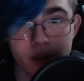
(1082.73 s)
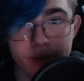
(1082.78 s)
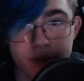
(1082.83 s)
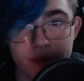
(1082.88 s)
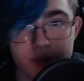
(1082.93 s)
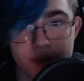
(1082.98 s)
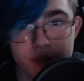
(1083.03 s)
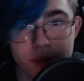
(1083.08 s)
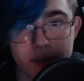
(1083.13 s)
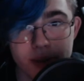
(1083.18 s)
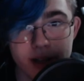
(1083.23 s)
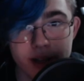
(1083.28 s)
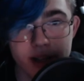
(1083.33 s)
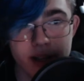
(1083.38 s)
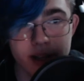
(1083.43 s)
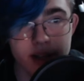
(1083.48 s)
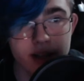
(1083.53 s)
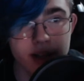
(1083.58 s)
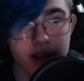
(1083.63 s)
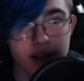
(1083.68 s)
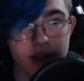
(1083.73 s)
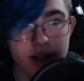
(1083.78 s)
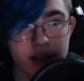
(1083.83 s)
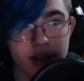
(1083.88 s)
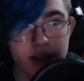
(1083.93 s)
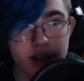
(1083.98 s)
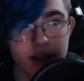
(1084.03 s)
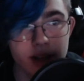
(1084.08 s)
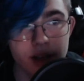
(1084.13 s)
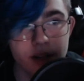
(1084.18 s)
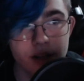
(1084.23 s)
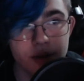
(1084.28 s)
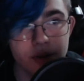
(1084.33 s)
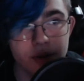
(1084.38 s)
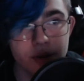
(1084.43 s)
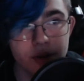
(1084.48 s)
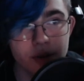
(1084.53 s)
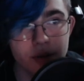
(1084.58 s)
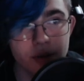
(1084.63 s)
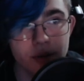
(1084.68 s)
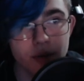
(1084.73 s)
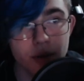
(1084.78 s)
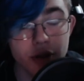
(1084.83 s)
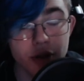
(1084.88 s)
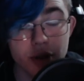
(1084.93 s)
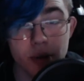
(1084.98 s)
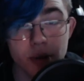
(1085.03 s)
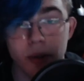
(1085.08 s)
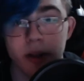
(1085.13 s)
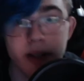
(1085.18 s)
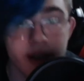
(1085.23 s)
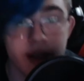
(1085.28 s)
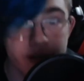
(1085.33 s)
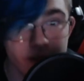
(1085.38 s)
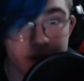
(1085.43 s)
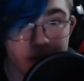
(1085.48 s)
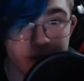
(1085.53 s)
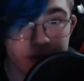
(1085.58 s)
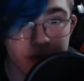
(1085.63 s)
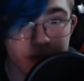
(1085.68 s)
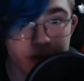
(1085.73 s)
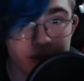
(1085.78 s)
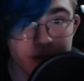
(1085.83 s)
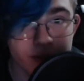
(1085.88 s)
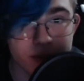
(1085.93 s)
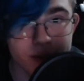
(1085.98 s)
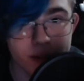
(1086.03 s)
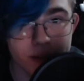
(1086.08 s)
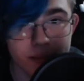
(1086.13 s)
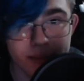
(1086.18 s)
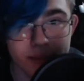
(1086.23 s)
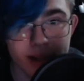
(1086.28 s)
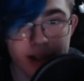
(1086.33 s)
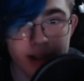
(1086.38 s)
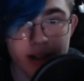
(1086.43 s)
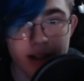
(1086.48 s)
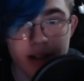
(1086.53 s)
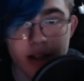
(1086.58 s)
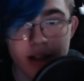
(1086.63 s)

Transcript: for somebody and would you live for somebody?